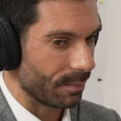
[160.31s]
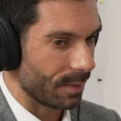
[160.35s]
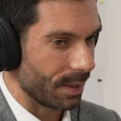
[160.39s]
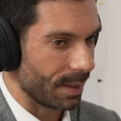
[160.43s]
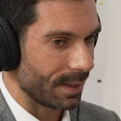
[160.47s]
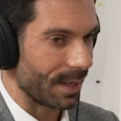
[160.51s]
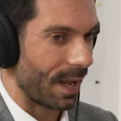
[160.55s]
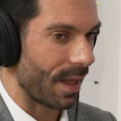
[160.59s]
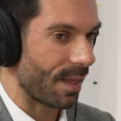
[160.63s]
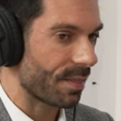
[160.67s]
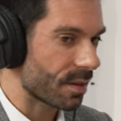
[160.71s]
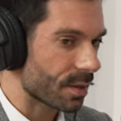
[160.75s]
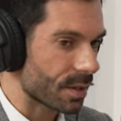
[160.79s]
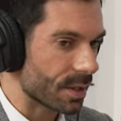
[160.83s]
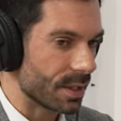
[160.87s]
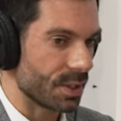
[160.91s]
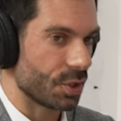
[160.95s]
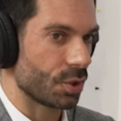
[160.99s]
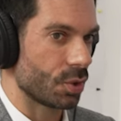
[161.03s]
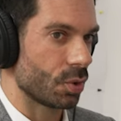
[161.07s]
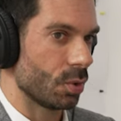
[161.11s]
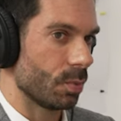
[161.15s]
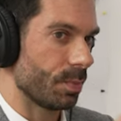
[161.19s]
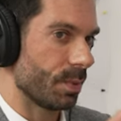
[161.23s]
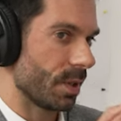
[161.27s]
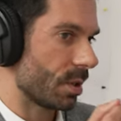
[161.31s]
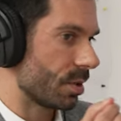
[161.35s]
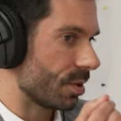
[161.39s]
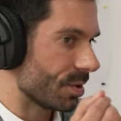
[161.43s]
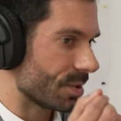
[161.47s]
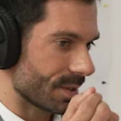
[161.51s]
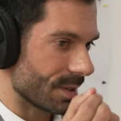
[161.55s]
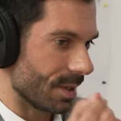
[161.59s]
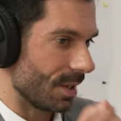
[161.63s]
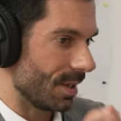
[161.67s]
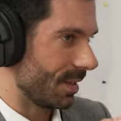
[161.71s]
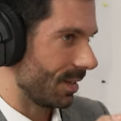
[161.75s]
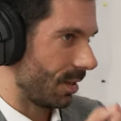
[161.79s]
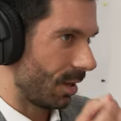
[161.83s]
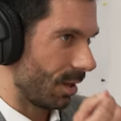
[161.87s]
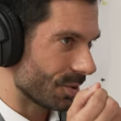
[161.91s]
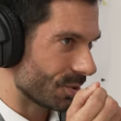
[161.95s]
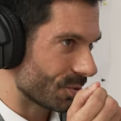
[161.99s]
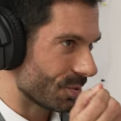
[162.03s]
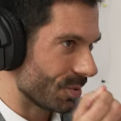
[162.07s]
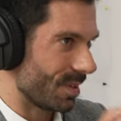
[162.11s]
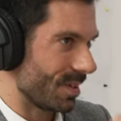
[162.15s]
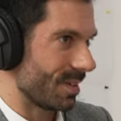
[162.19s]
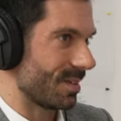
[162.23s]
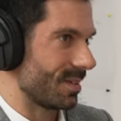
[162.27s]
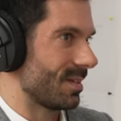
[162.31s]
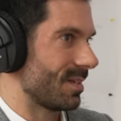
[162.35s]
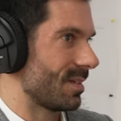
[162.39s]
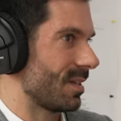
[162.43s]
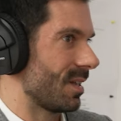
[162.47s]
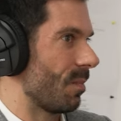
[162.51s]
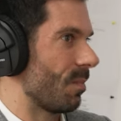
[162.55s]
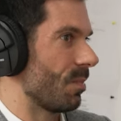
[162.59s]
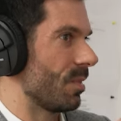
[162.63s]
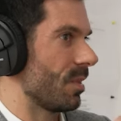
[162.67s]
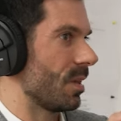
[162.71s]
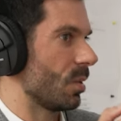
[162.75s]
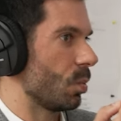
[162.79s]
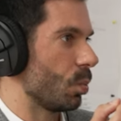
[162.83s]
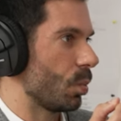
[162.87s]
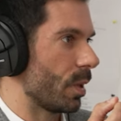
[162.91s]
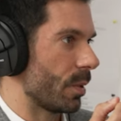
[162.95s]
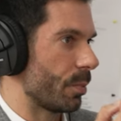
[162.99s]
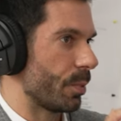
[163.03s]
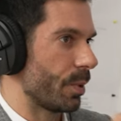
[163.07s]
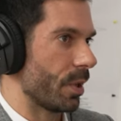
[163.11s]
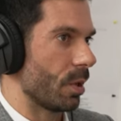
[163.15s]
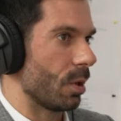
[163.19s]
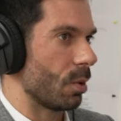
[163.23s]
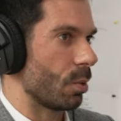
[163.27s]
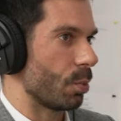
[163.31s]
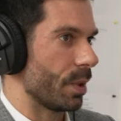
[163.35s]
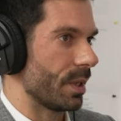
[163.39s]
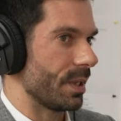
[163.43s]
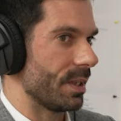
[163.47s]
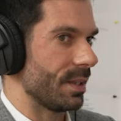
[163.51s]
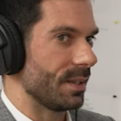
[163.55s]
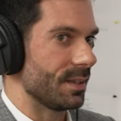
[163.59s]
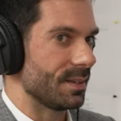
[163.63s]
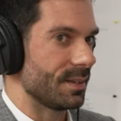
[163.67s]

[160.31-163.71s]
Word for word: another issue because uh, also this is something where we already